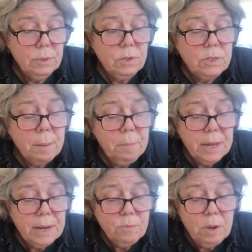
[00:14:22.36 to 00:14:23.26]
Some
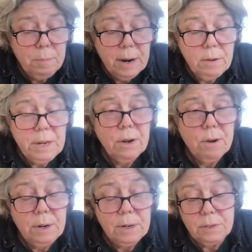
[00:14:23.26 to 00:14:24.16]
things we barely
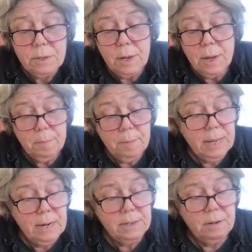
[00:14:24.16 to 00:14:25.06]
notice, but
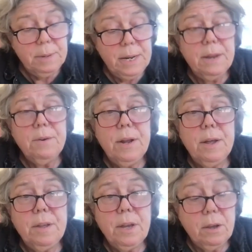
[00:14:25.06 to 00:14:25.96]
that doesn't mean they're
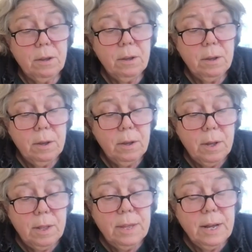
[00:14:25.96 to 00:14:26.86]
nothing.
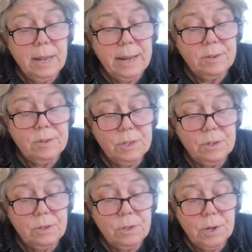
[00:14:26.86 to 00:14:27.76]
The
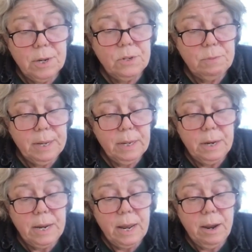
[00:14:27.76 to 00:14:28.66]
glances, a smell in
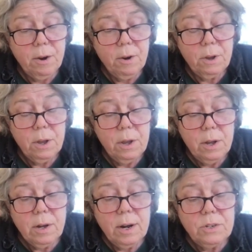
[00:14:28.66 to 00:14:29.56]
the air,
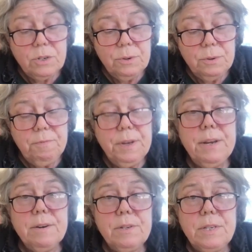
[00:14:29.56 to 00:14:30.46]
cartoon
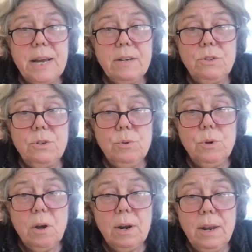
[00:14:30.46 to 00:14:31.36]
figures tattooed
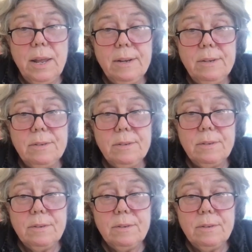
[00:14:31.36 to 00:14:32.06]
on legs.